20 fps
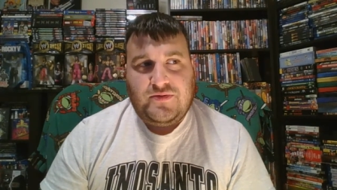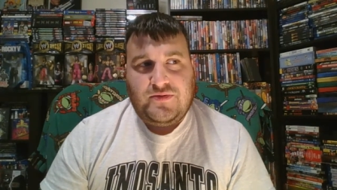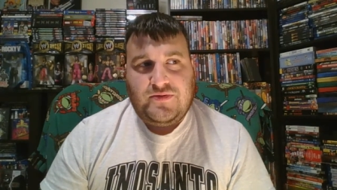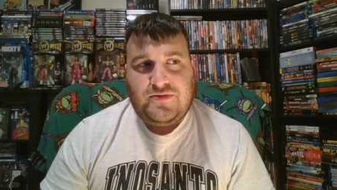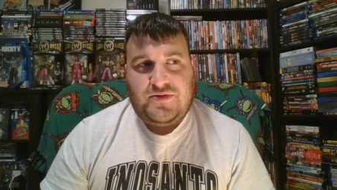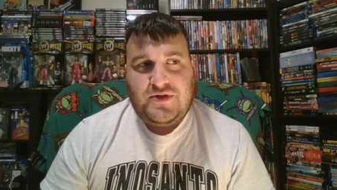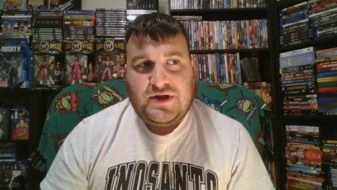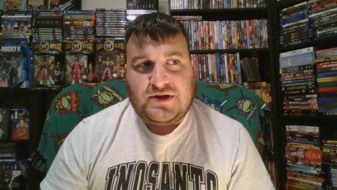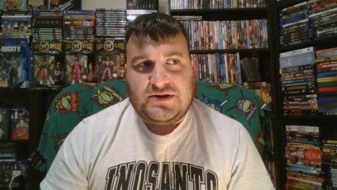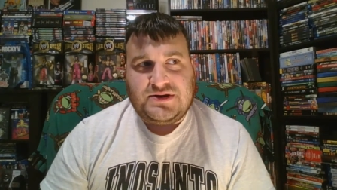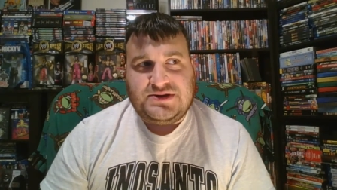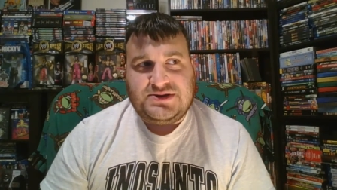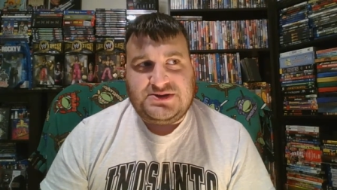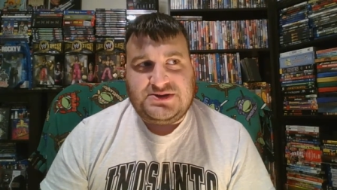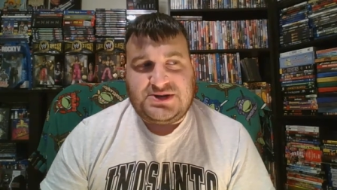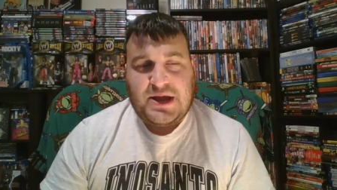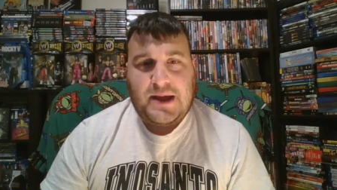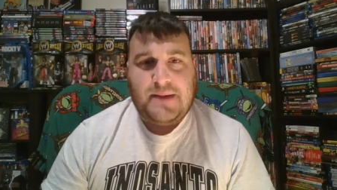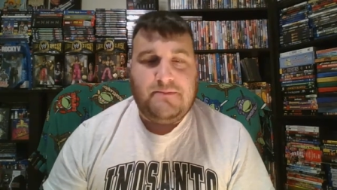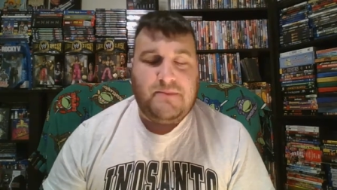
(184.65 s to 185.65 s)
there
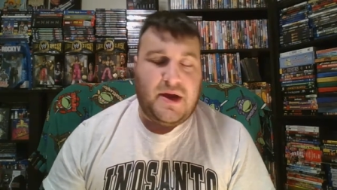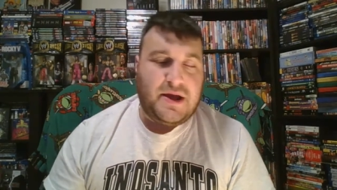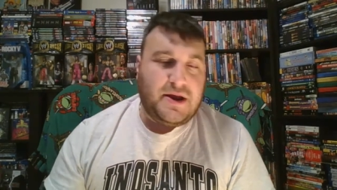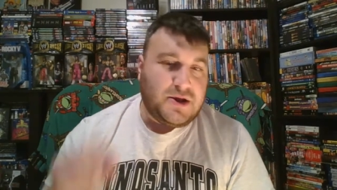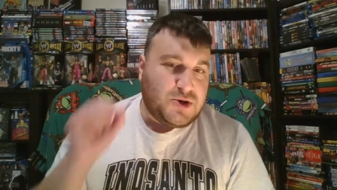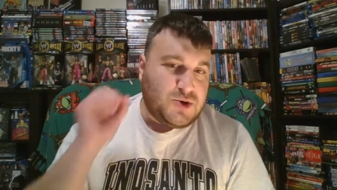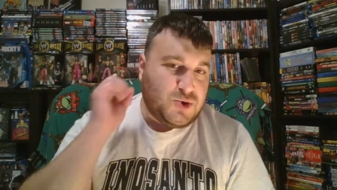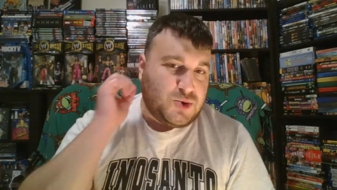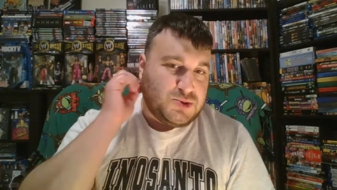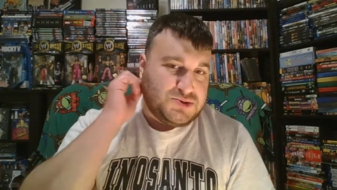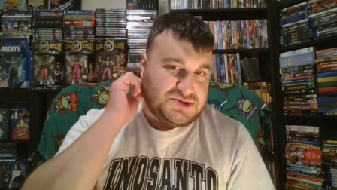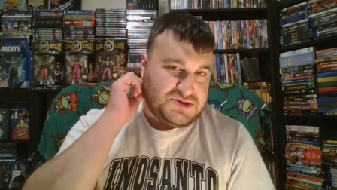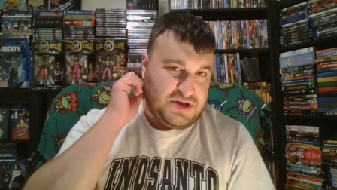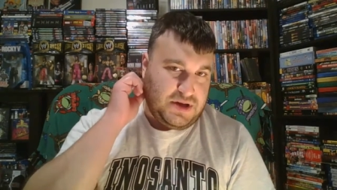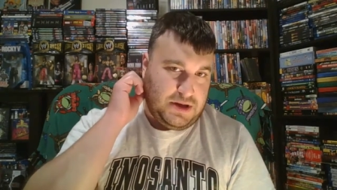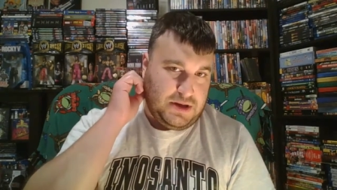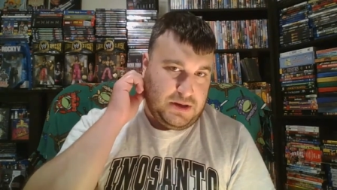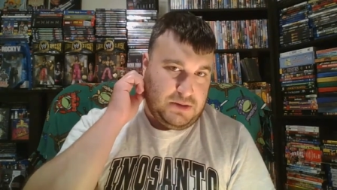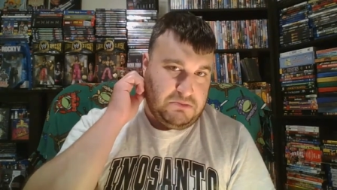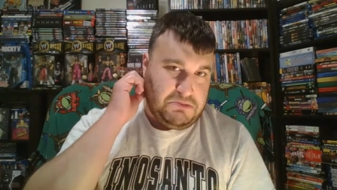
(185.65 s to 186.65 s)
is a medical
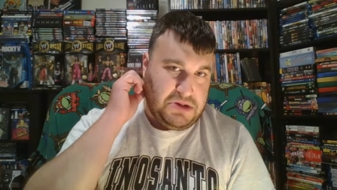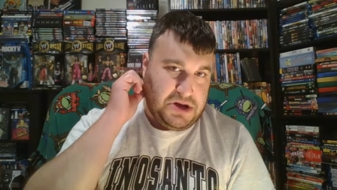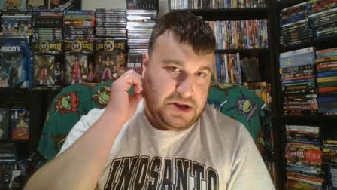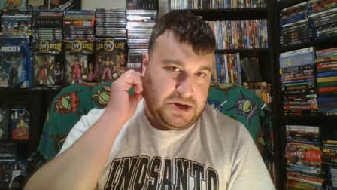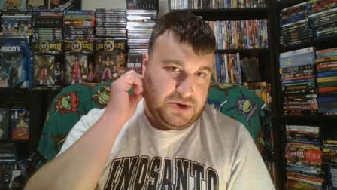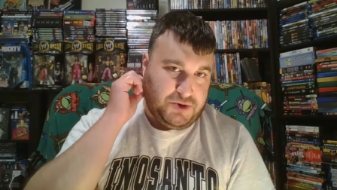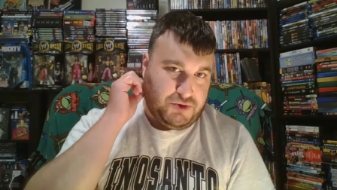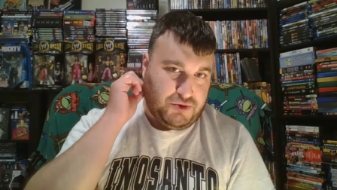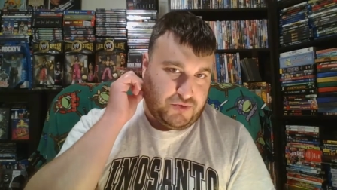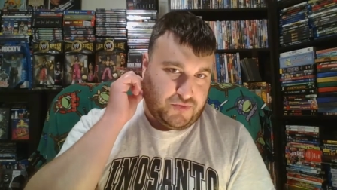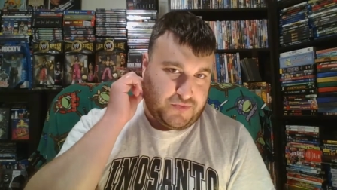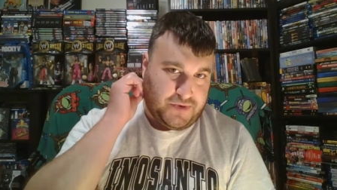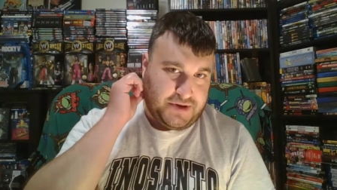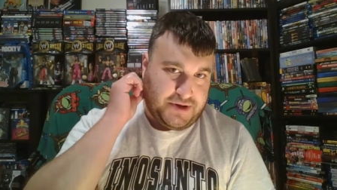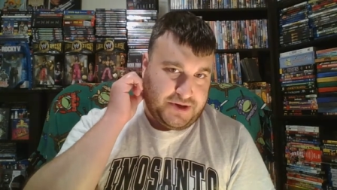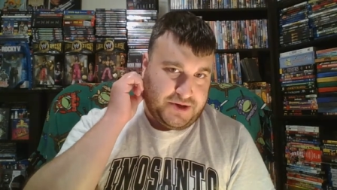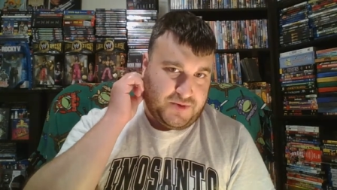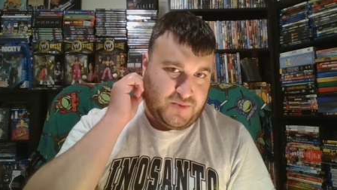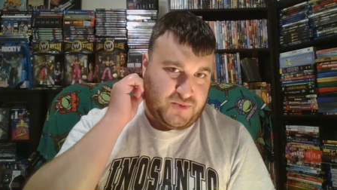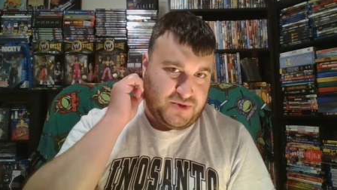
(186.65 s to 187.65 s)
team in
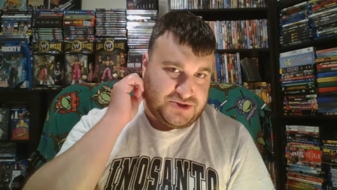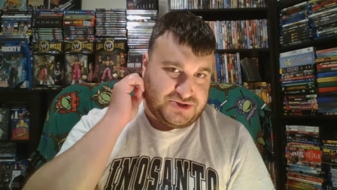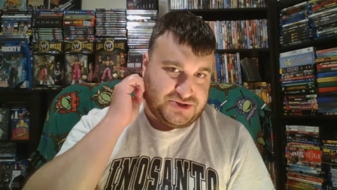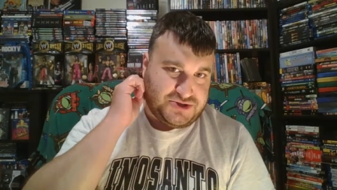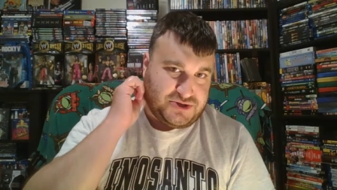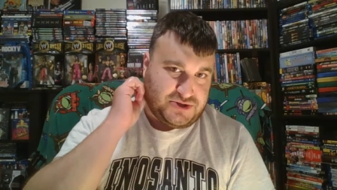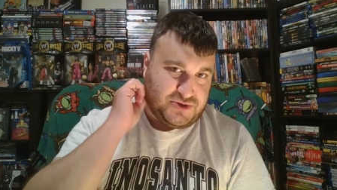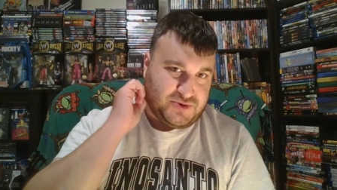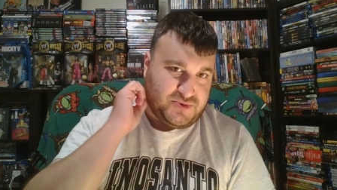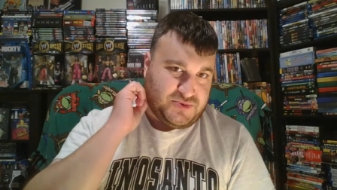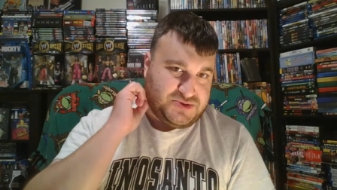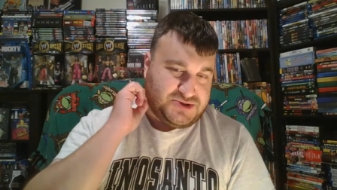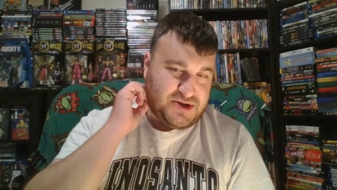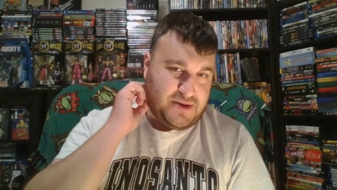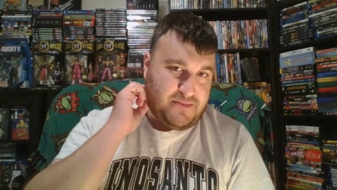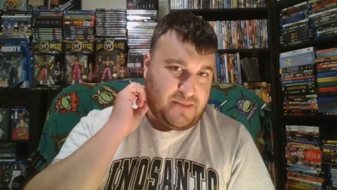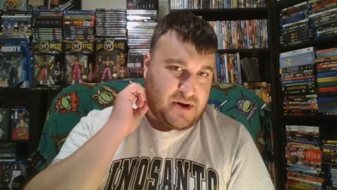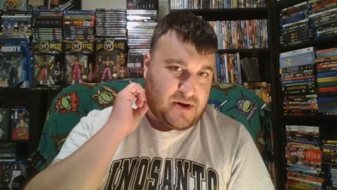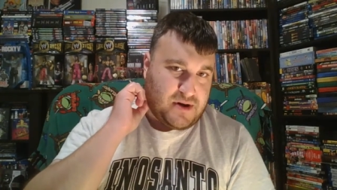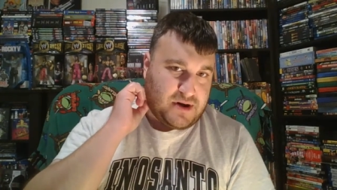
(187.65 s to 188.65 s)
Korea, which includes
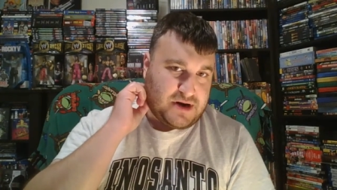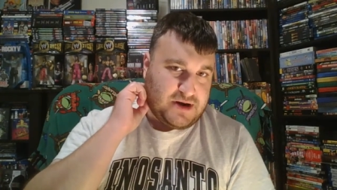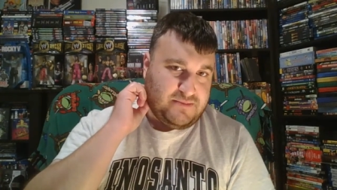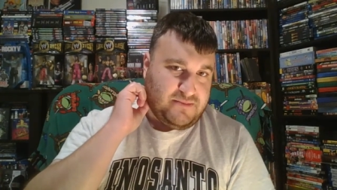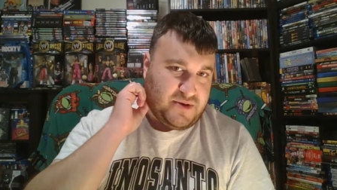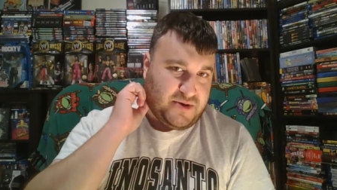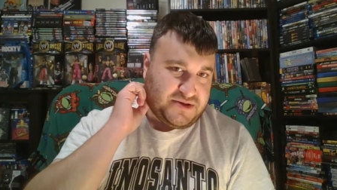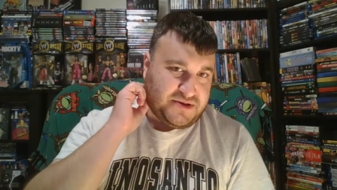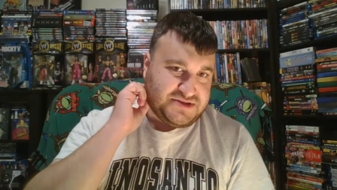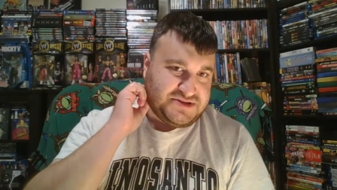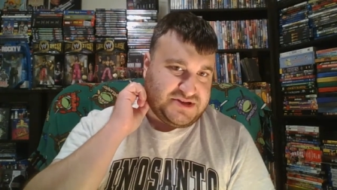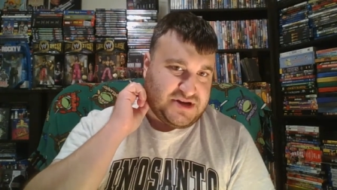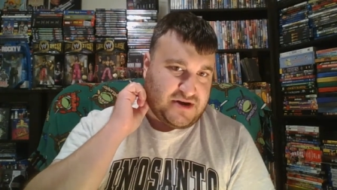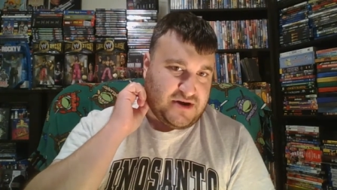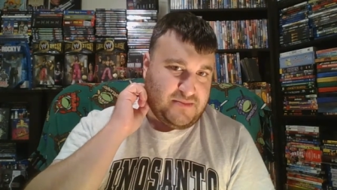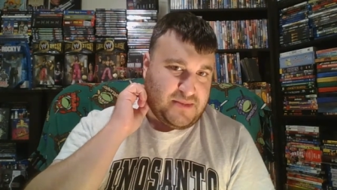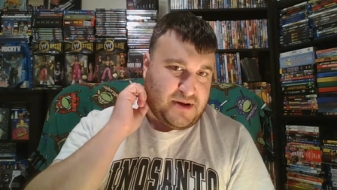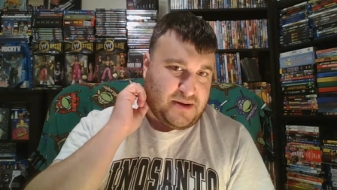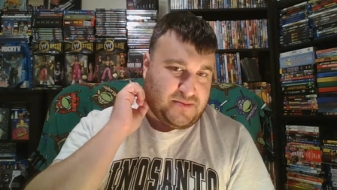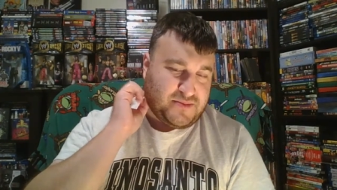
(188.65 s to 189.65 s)
American
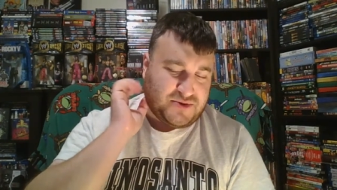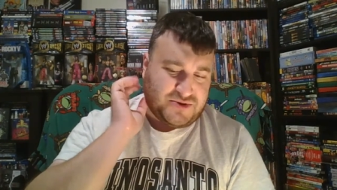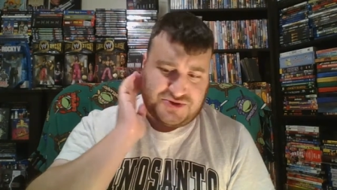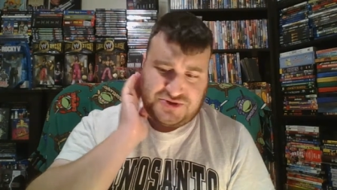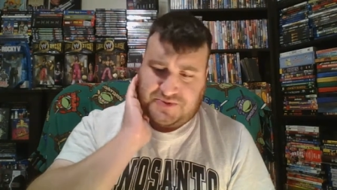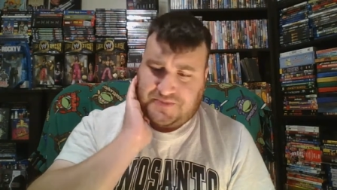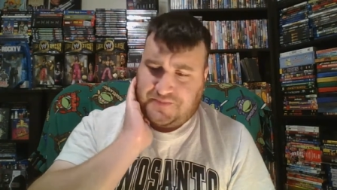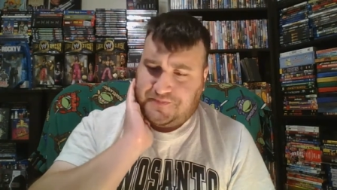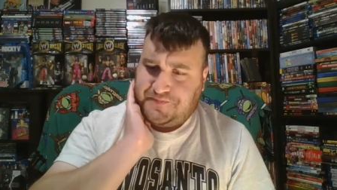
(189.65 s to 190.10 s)
military members,